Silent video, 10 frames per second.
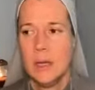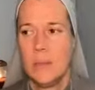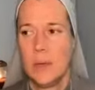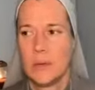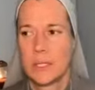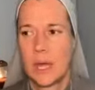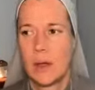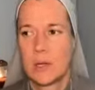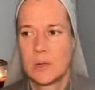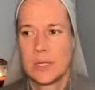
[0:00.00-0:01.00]
those
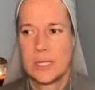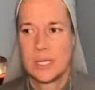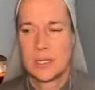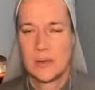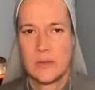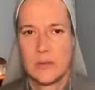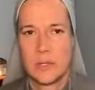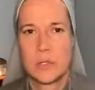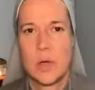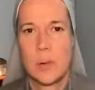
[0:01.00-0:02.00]
characteristics of
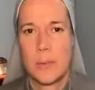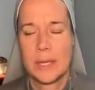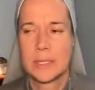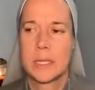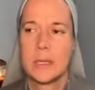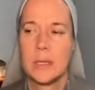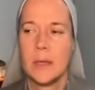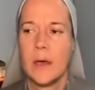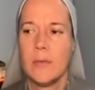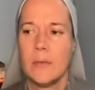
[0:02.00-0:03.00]
strong masculine
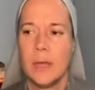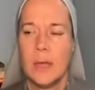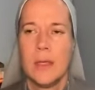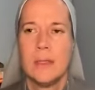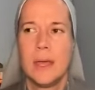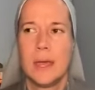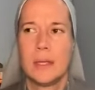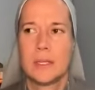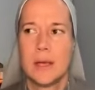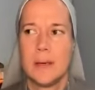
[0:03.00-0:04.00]
love
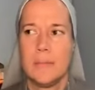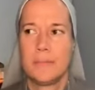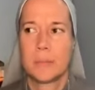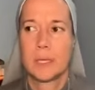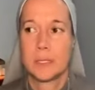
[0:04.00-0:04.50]
that um,